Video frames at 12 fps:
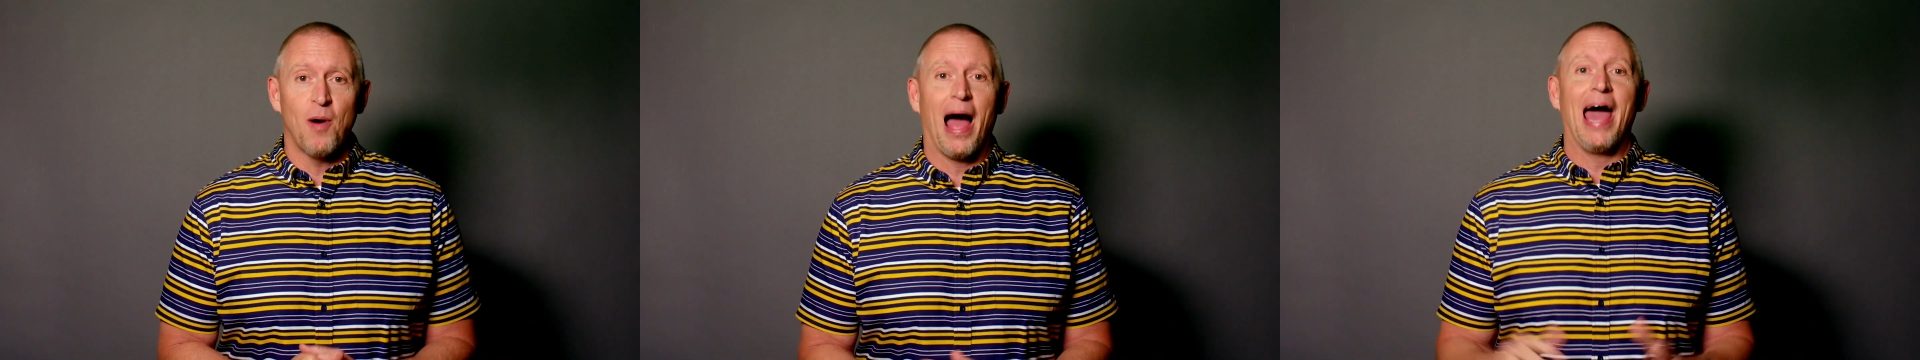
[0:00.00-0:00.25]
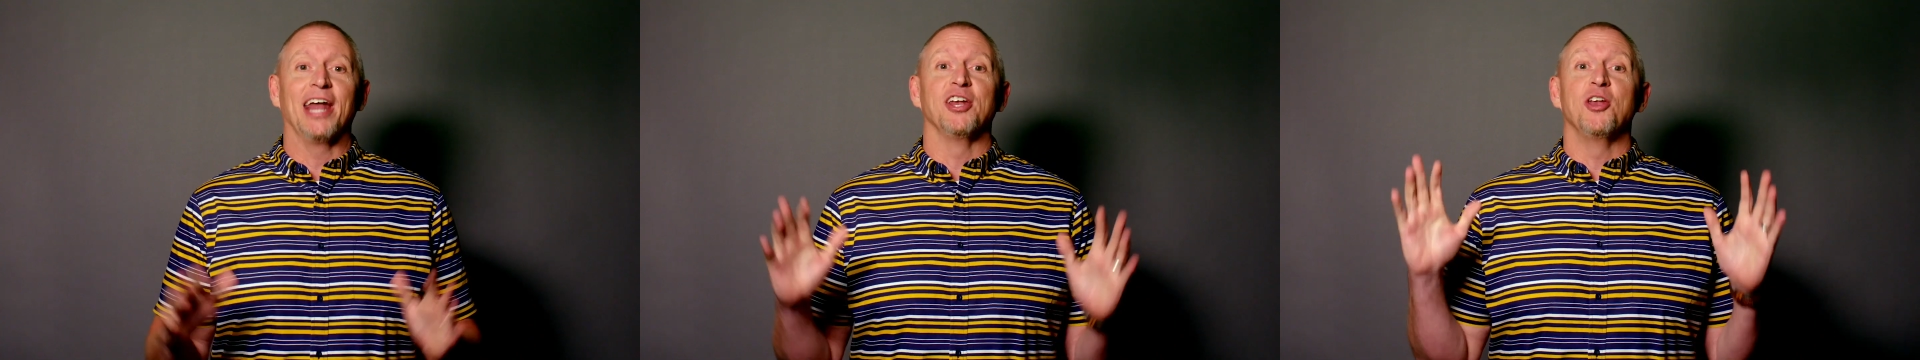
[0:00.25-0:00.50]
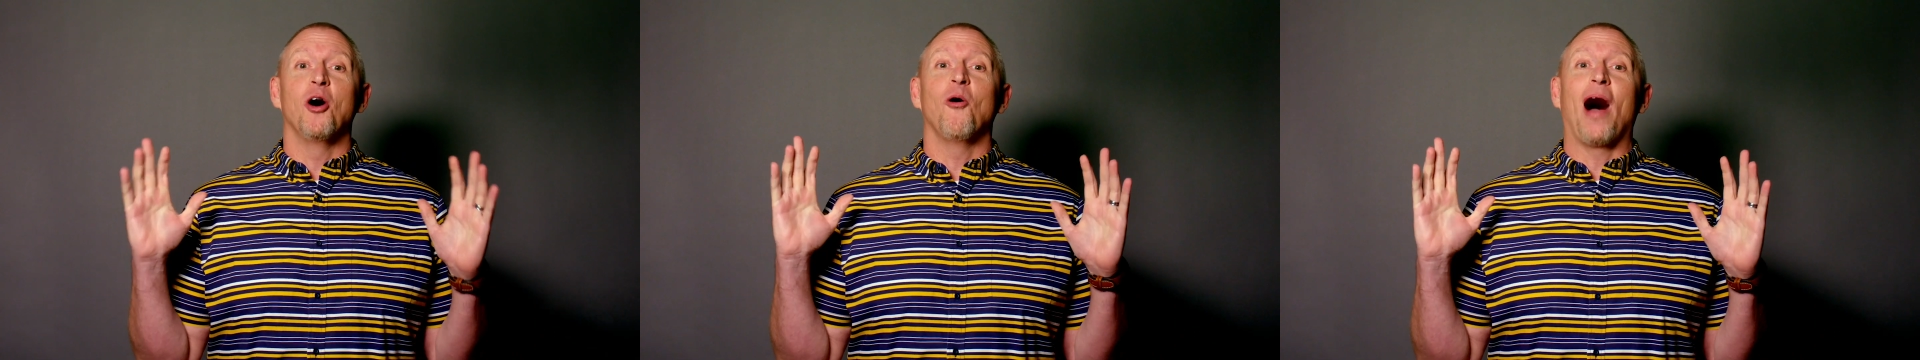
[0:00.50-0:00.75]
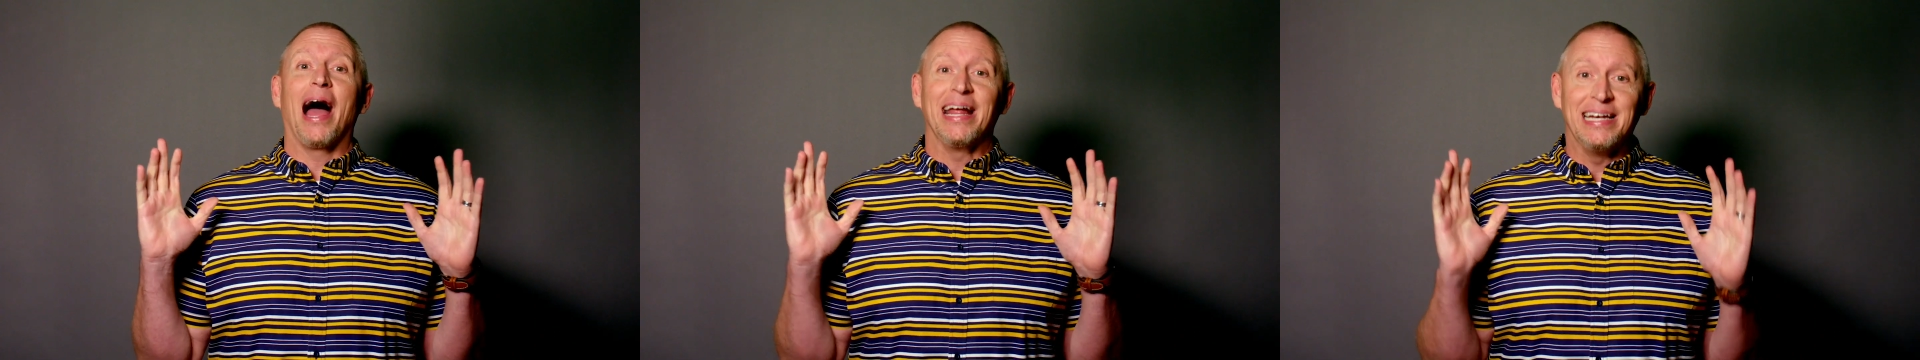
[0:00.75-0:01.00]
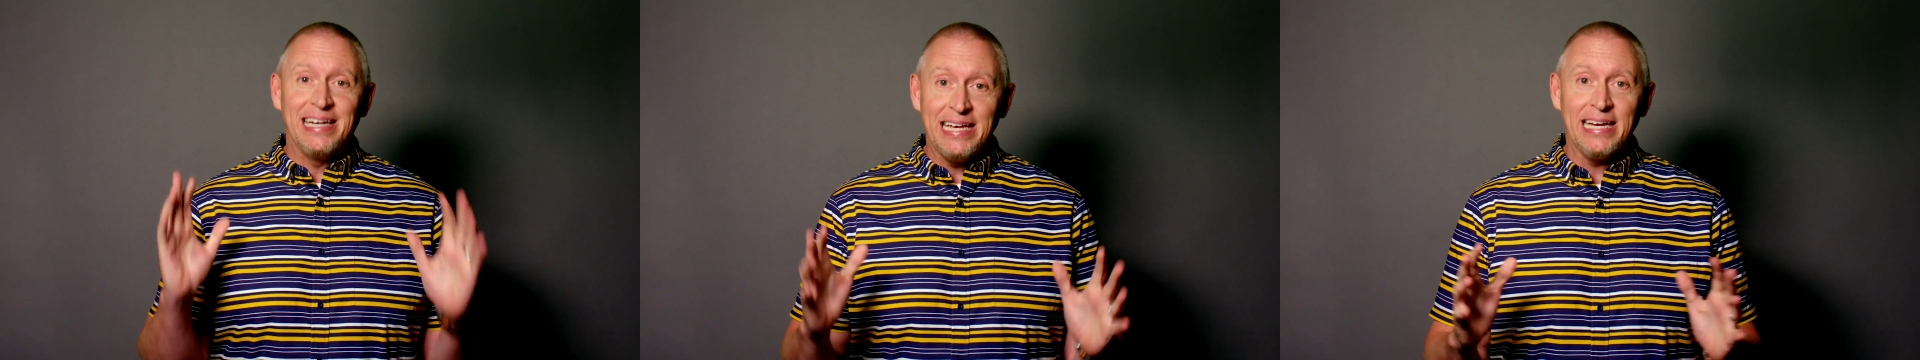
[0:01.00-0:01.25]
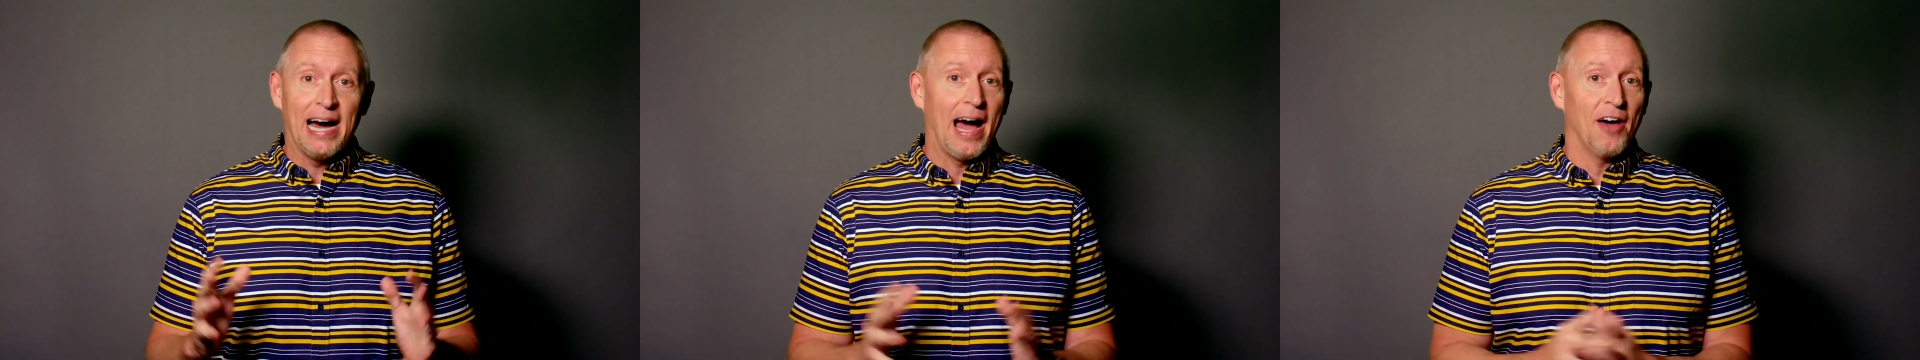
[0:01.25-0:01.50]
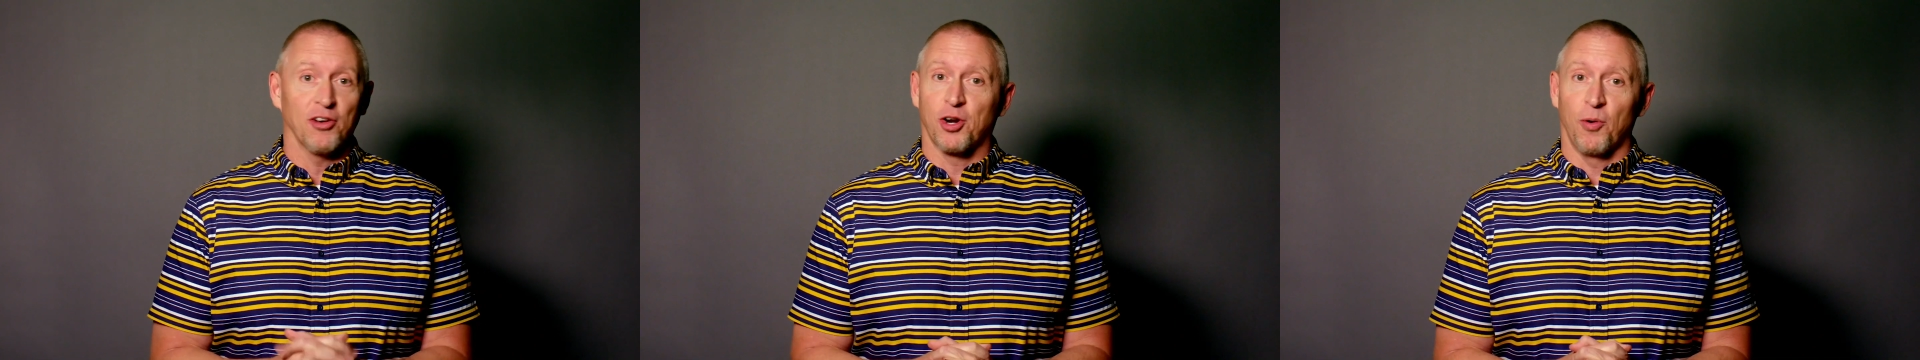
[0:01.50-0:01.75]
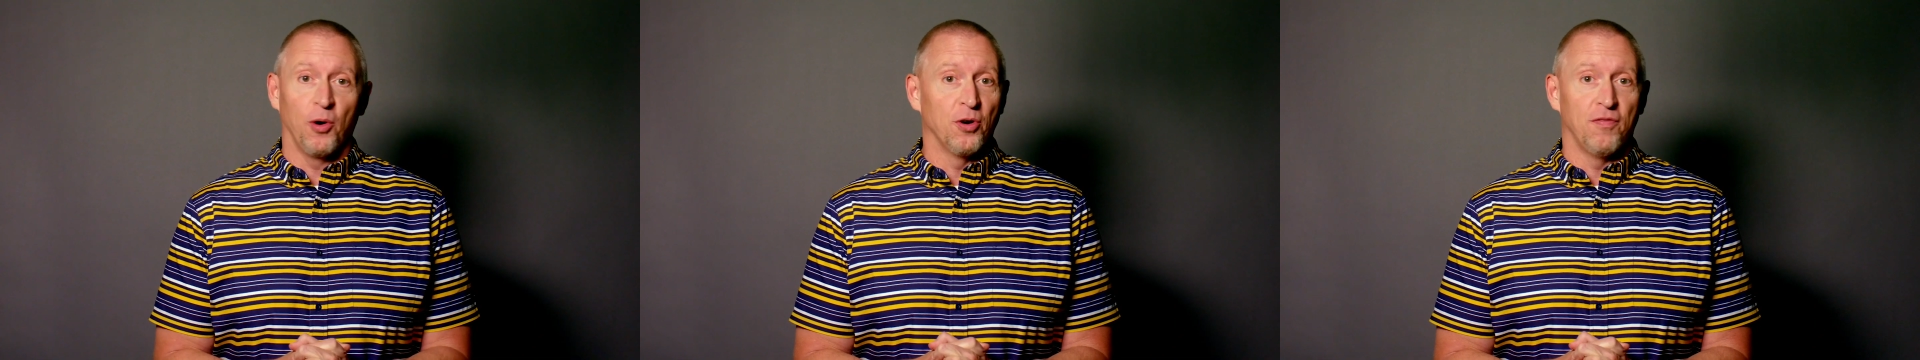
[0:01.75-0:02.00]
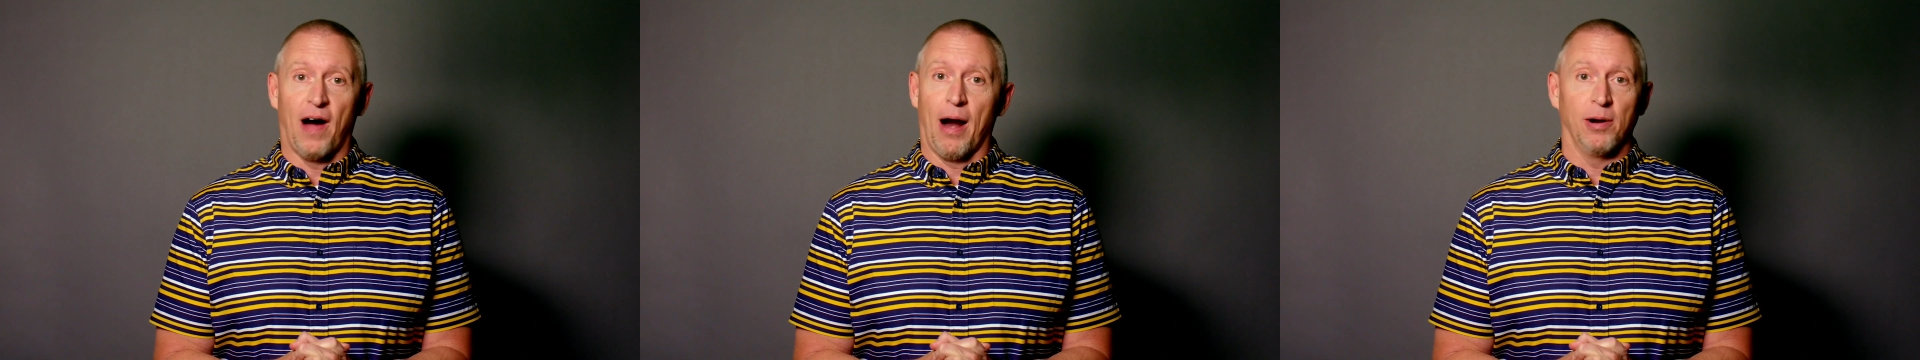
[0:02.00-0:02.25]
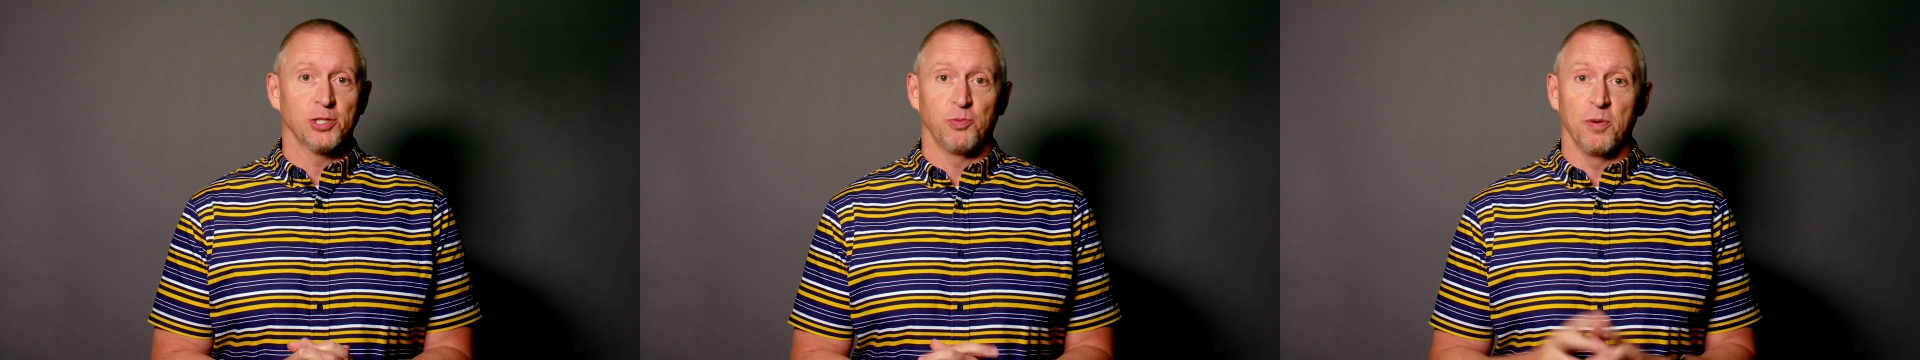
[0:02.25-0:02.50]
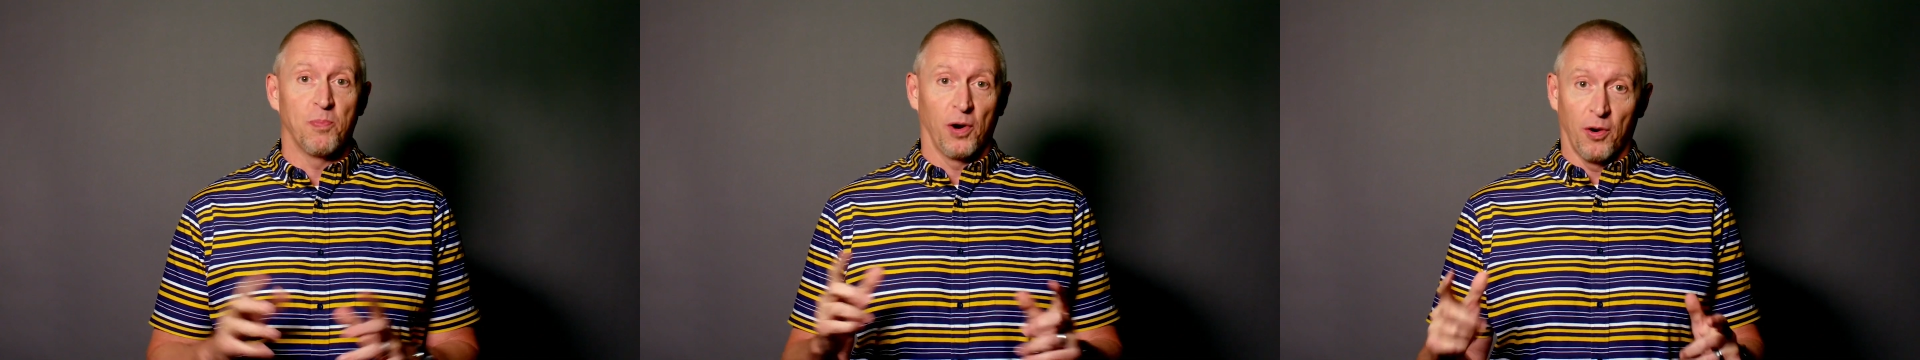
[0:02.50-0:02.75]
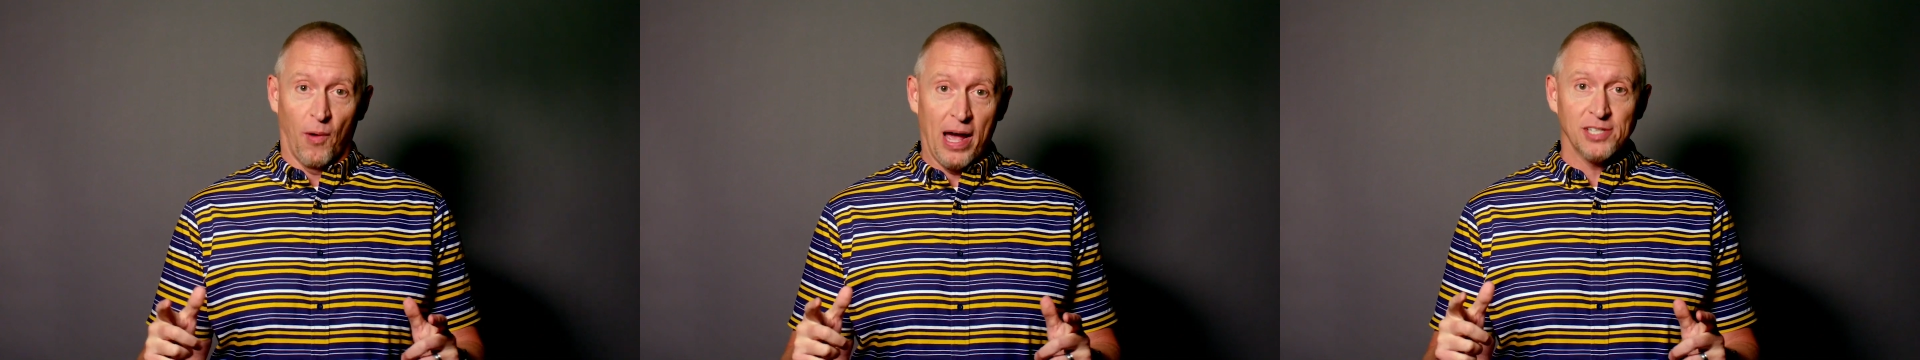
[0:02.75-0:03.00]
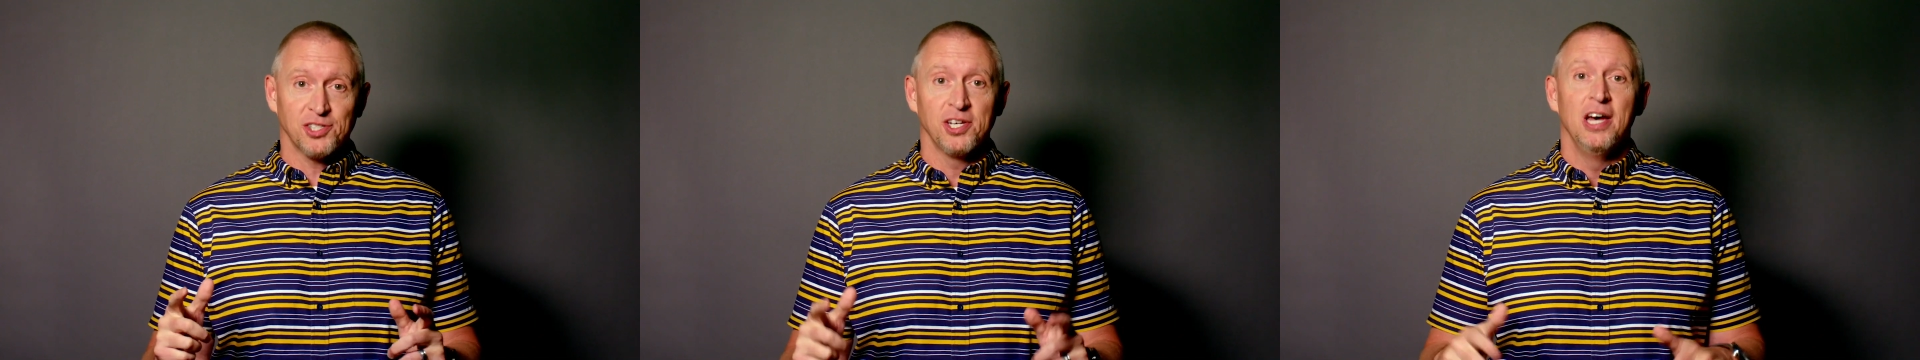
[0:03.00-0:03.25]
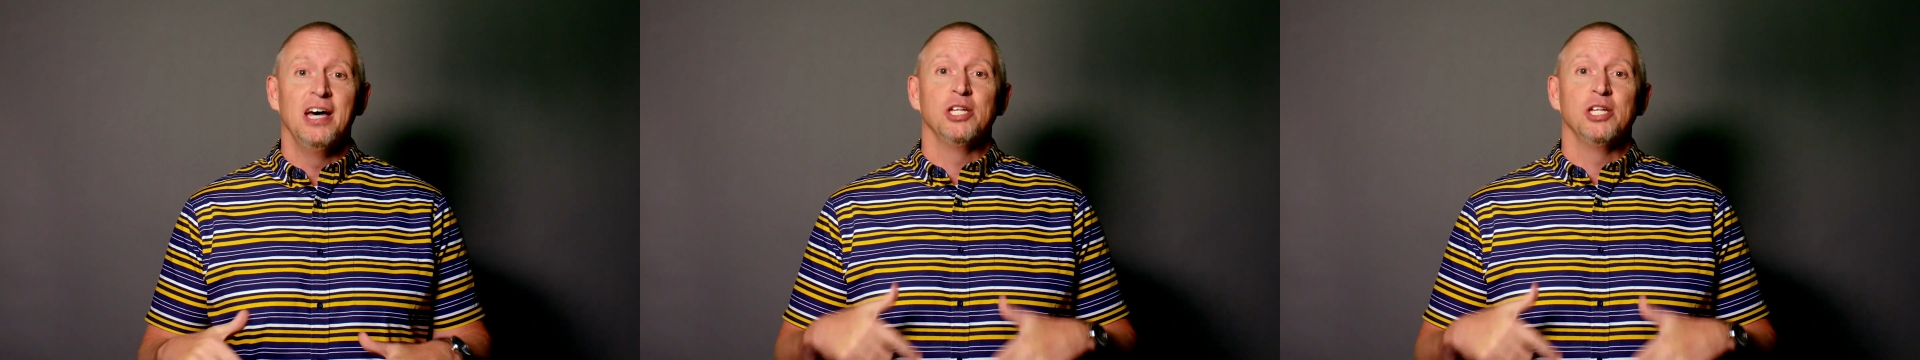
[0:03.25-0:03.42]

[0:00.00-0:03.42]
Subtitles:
I had no idea how the coronavirus would progress